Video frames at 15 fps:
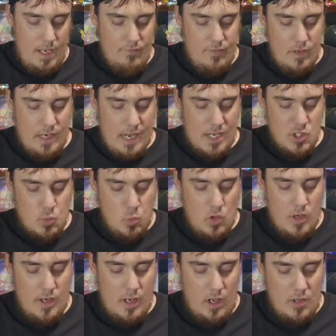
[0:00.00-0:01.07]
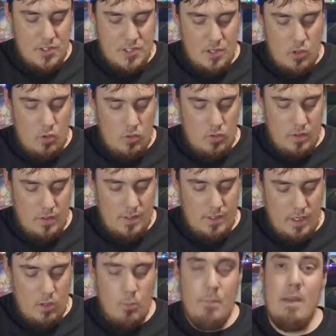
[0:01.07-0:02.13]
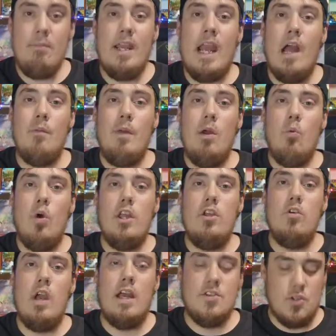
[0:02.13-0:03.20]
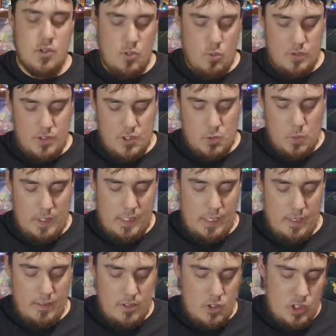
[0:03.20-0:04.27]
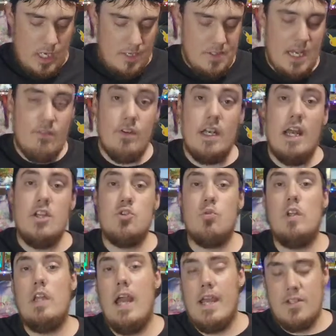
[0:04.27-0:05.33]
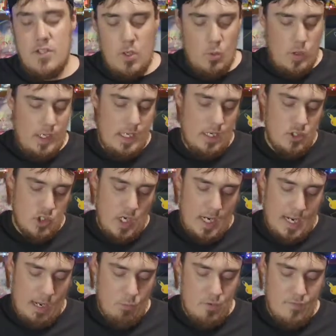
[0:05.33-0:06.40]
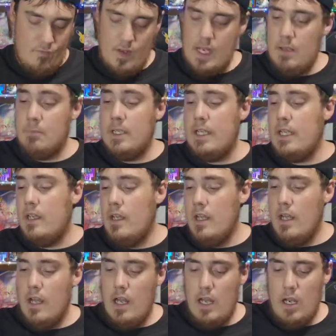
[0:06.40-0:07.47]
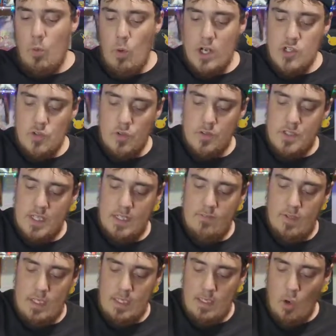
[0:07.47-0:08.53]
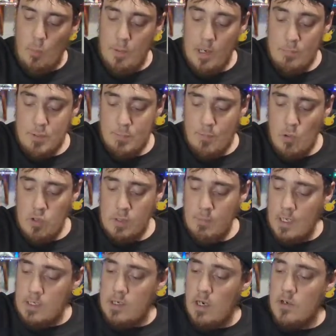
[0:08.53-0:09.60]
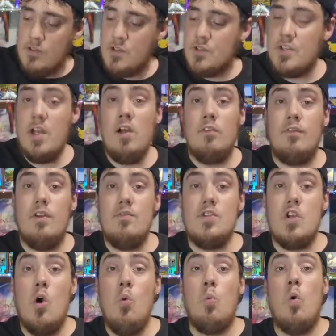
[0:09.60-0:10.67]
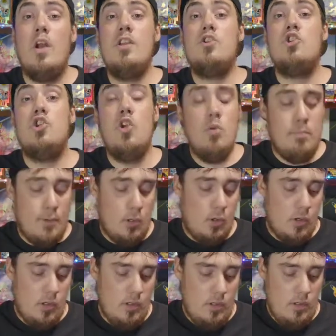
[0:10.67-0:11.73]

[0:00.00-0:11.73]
If you guys would. Also, you know, maybe comment what you guys are doing this weekend. You guys have a nice relaxing weekend? Did you hang out with family? Watch a little TV? Open up some Pokemon cards yourself? If so, what did you pull?